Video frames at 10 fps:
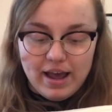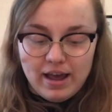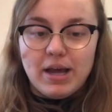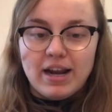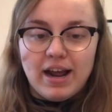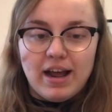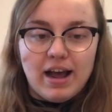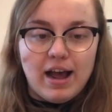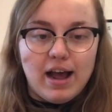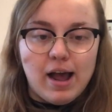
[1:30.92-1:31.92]

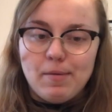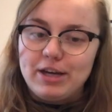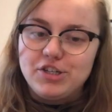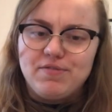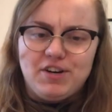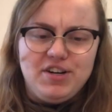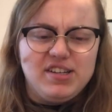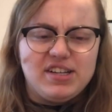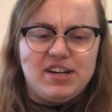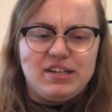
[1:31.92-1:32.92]
I'm actually very
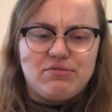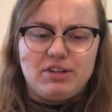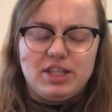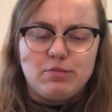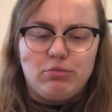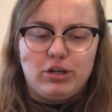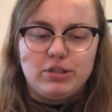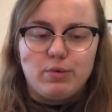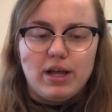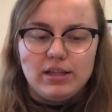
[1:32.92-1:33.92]
excited to read this book
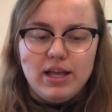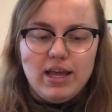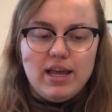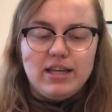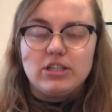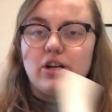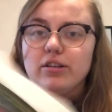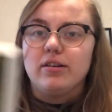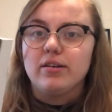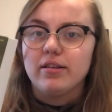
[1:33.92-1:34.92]
as well. It's
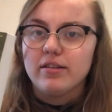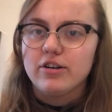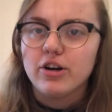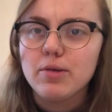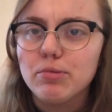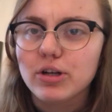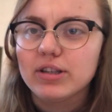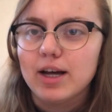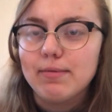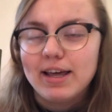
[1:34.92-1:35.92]
called The Dirty Book
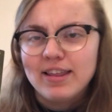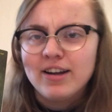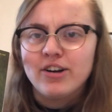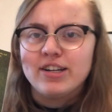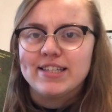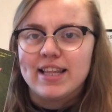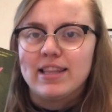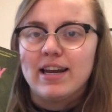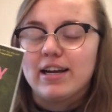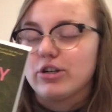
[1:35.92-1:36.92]
Club. I think I already said
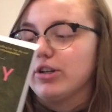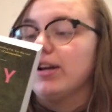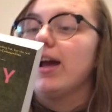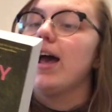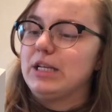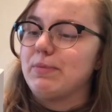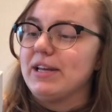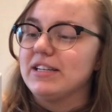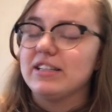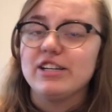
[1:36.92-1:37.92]
that actually. It's
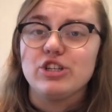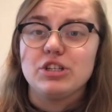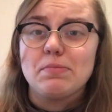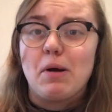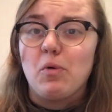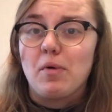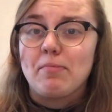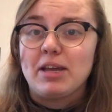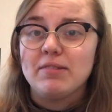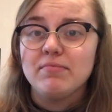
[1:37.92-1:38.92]
basically just about
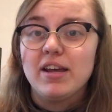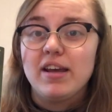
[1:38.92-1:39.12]
women